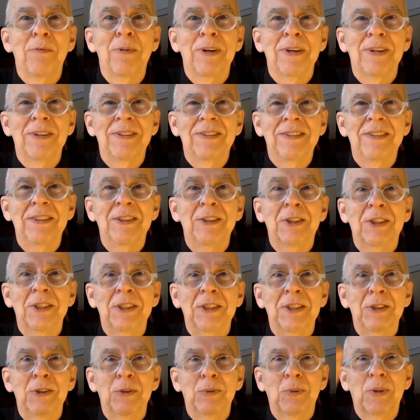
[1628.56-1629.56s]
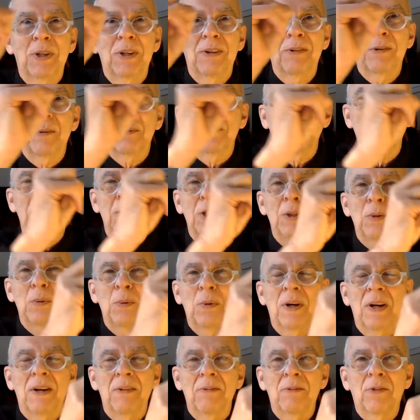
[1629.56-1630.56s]
but you can use whatever word you
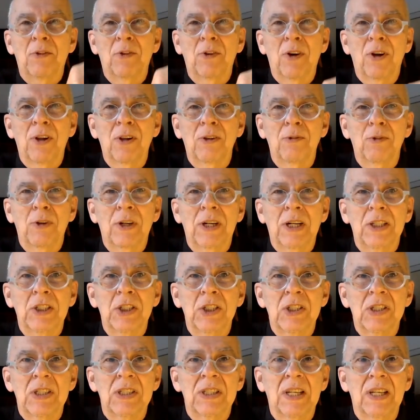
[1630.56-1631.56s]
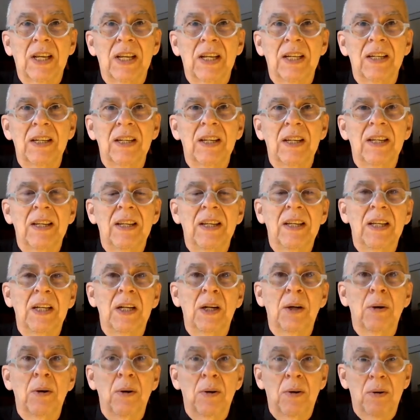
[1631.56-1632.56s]
want for all of what I just said in
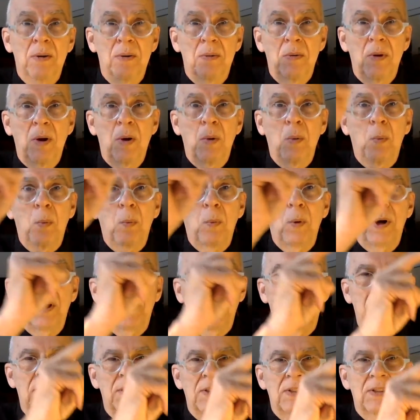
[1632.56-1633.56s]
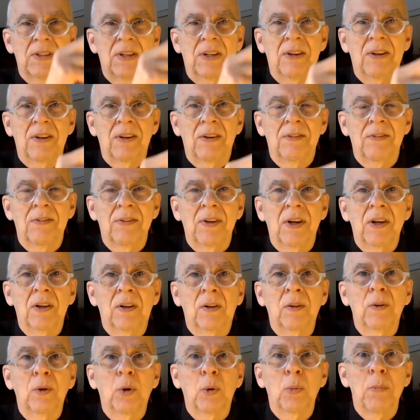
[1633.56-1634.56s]
a awareness of a
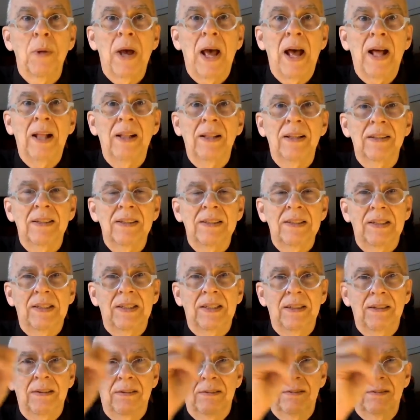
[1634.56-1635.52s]
globality,